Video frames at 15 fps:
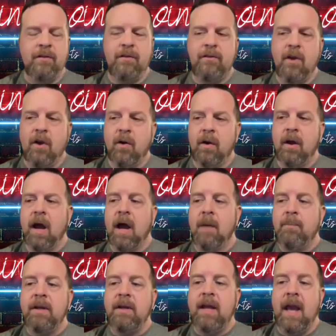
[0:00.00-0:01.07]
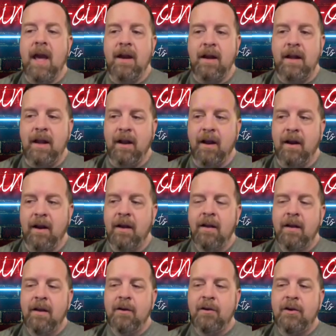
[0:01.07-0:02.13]
Kansas. So US. Up in Canada here,
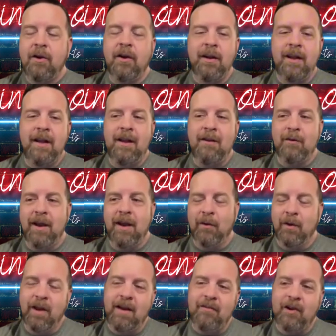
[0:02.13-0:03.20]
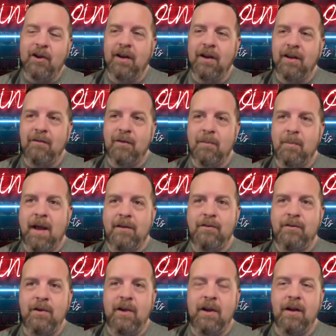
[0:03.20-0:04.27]
currently, right? Well, not even currently. For the past
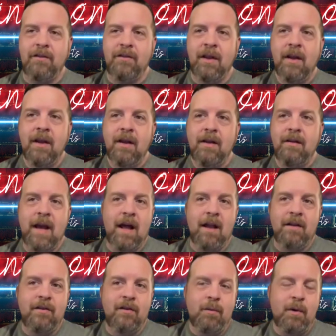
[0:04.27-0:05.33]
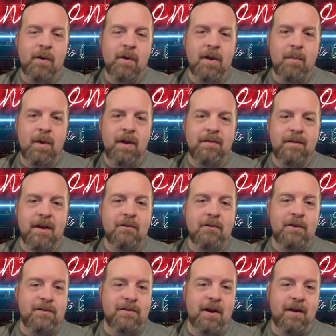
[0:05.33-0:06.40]
few years, Dallas has been one of the biggest
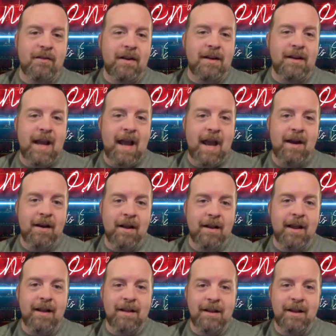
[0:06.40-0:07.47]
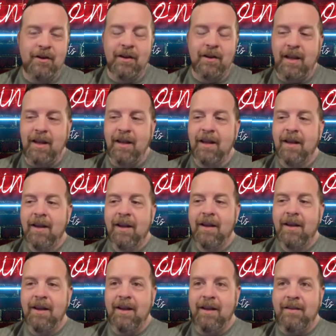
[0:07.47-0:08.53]
country stars in Canada. Yeah. Like, literally,
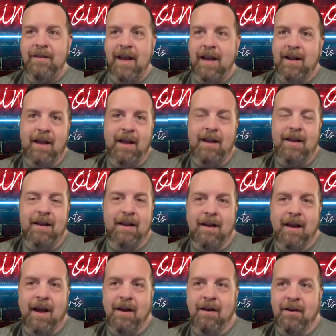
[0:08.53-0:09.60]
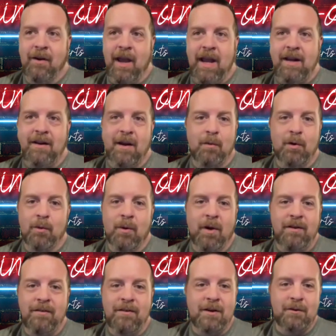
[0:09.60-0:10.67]
he's had like, I don't know, 8 number
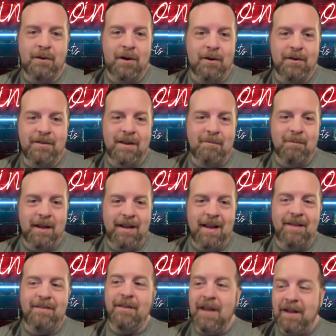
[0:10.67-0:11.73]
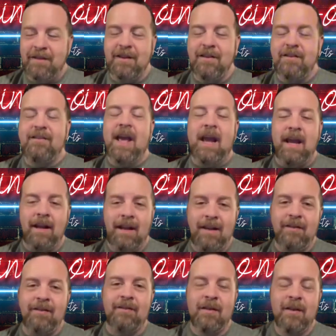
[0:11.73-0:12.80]
ones in a row or something like that. It's insane.
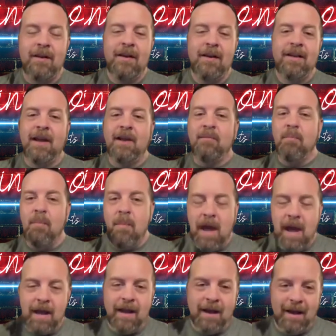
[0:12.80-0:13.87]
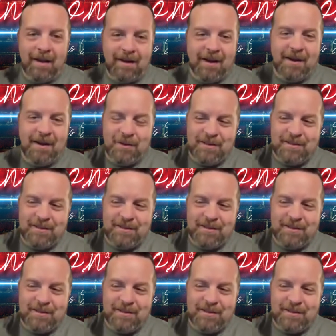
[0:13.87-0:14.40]
He's like mega country